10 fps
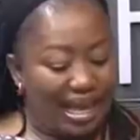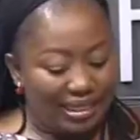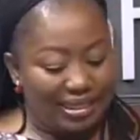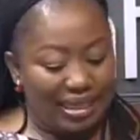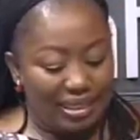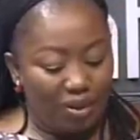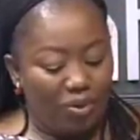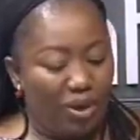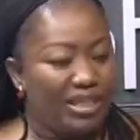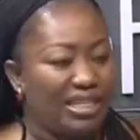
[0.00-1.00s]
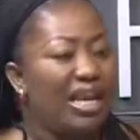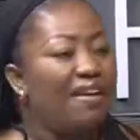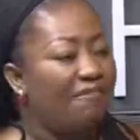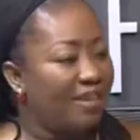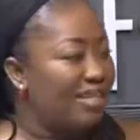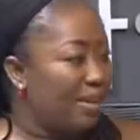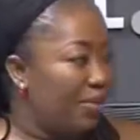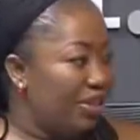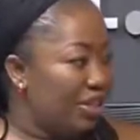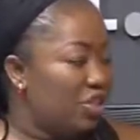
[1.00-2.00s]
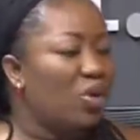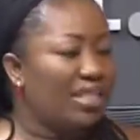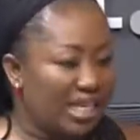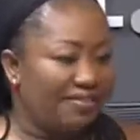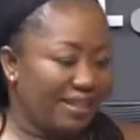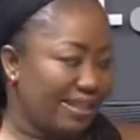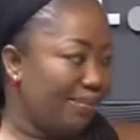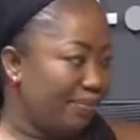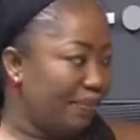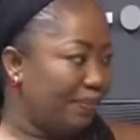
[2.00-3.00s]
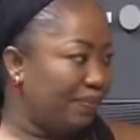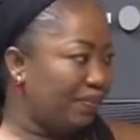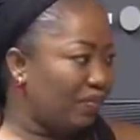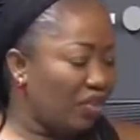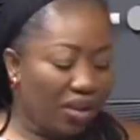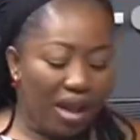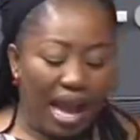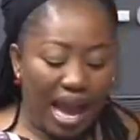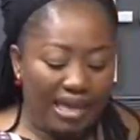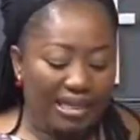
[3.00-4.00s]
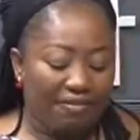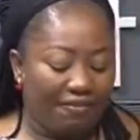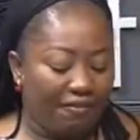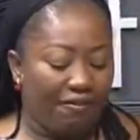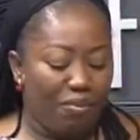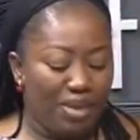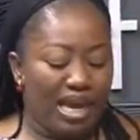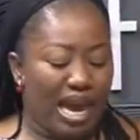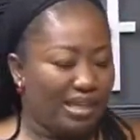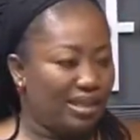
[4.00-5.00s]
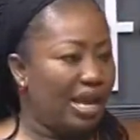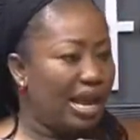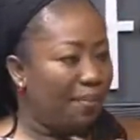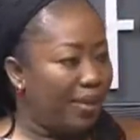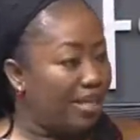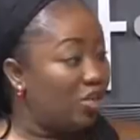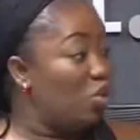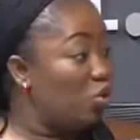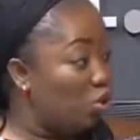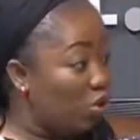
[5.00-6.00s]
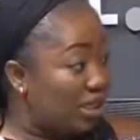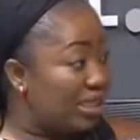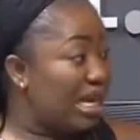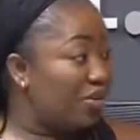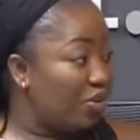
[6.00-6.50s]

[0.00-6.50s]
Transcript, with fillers: as a starting point is fix the bridges. So just fix them. As, for me, as a person who uses that